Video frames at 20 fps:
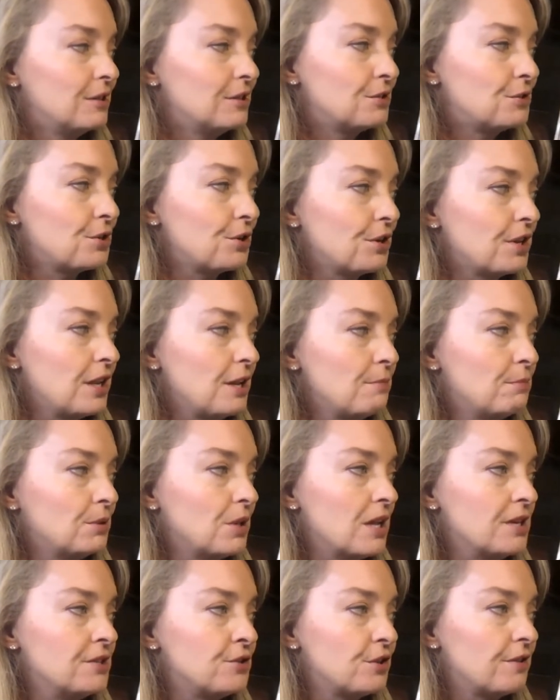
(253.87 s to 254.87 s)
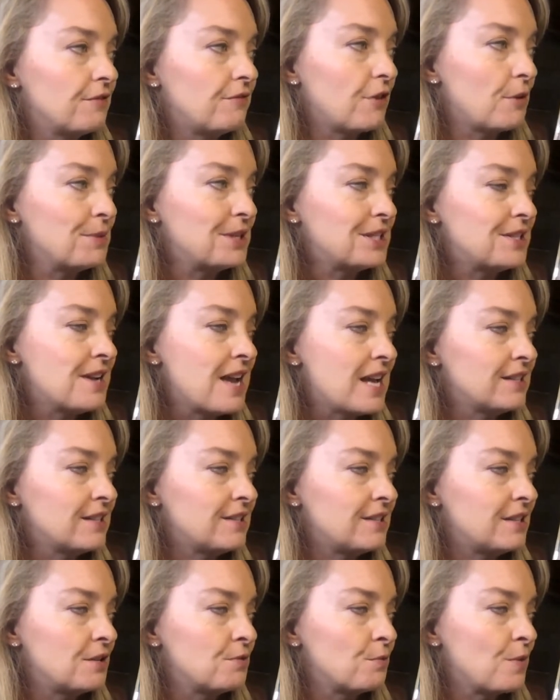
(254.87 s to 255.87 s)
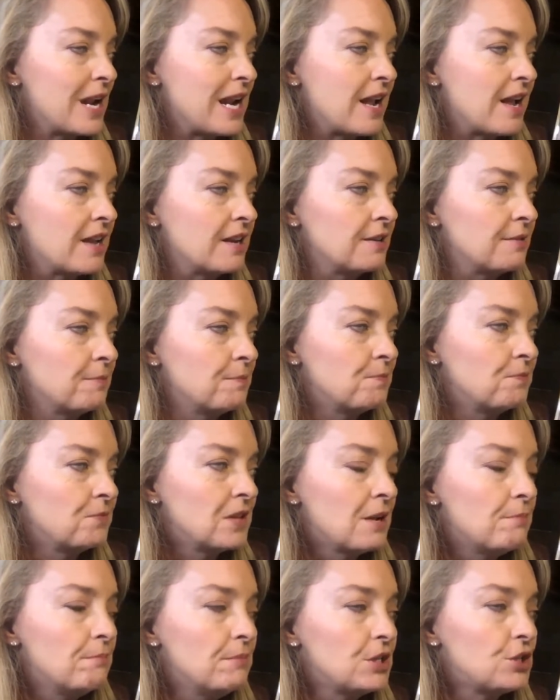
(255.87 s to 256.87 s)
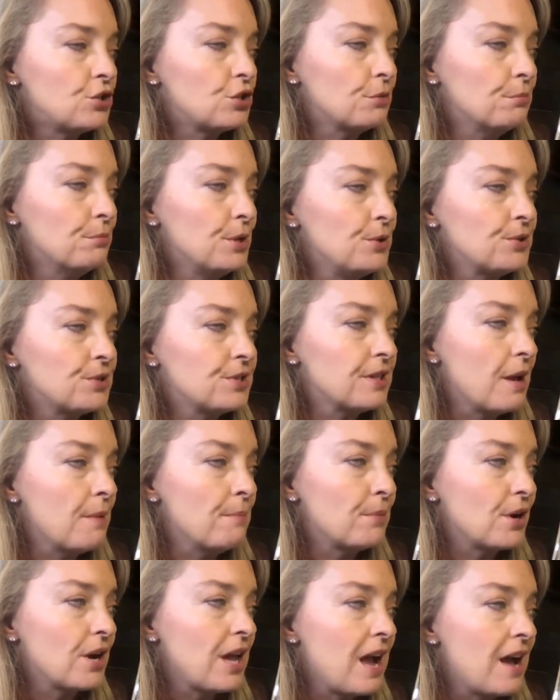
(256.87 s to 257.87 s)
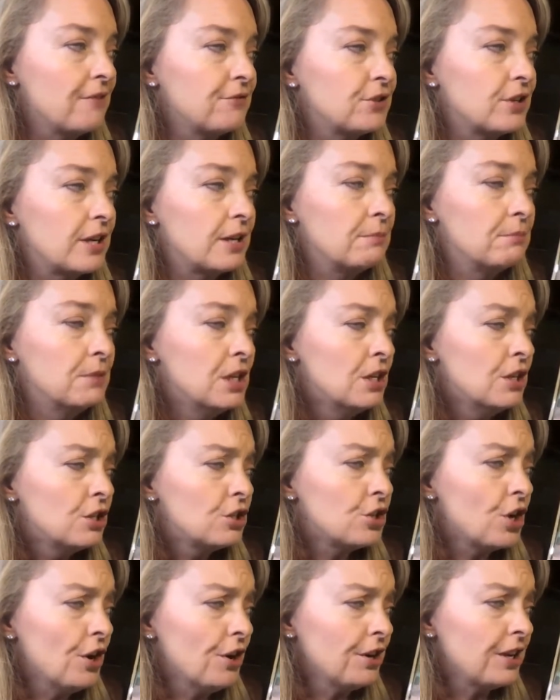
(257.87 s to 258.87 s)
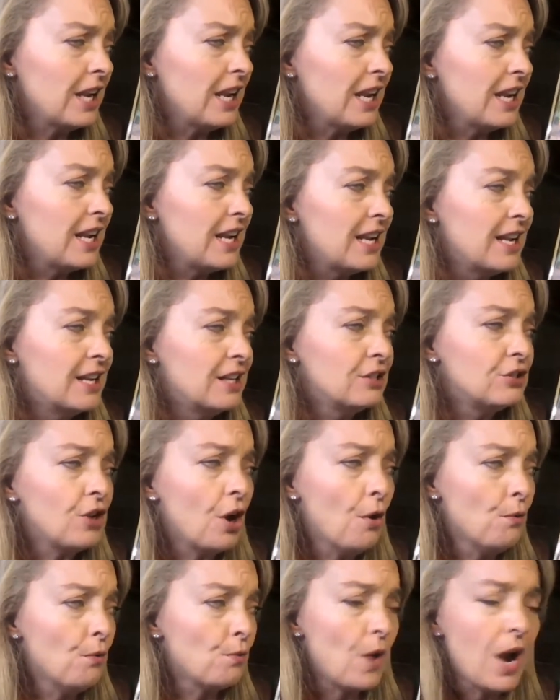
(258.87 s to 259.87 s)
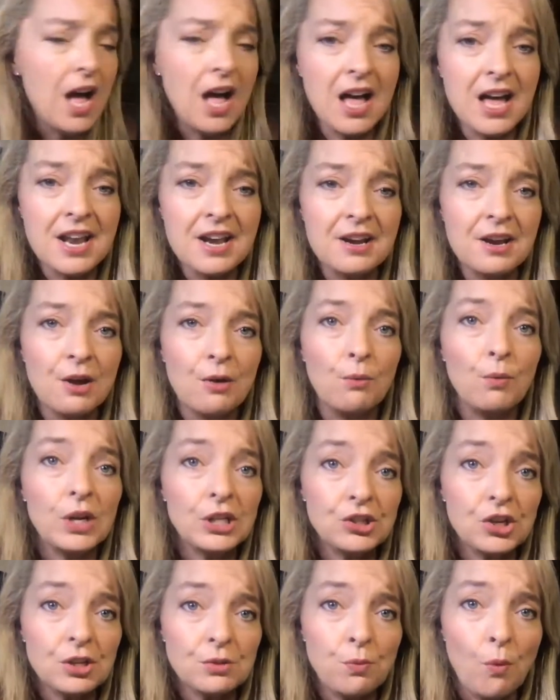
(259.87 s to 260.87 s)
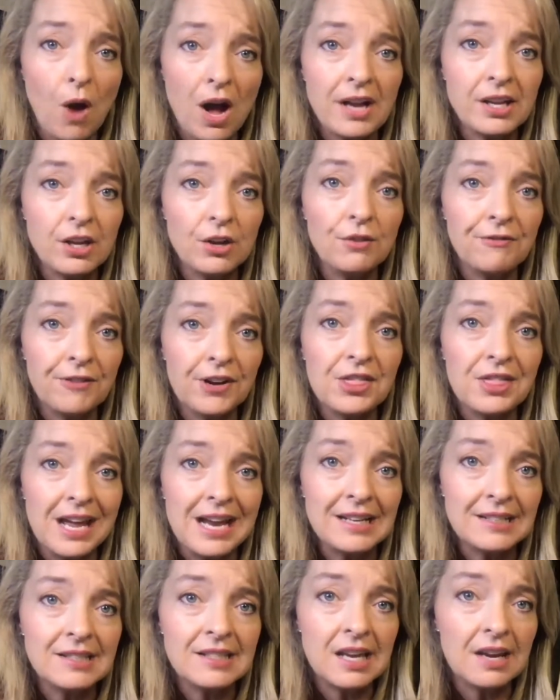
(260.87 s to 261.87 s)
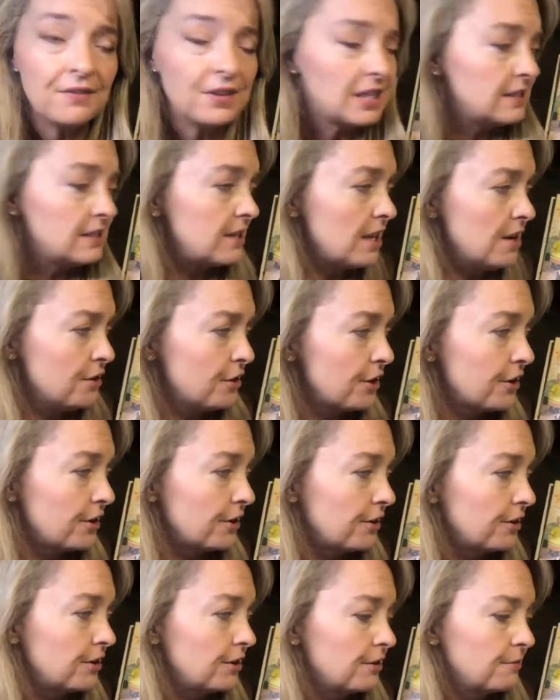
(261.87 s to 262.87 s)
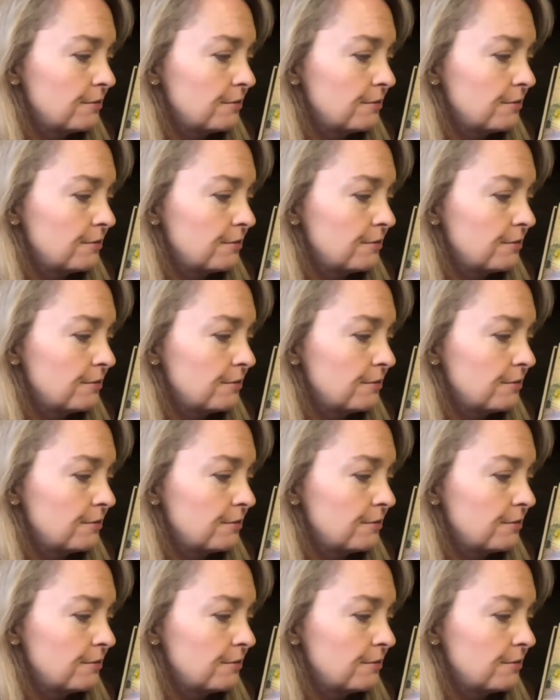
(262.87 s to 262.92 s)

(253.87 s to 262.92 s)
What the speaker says: Turkey blundered from his nest and ran. Mr. Moose lumbered after him. "Turkey, don't run! We just want you for Thanksgiving dinner."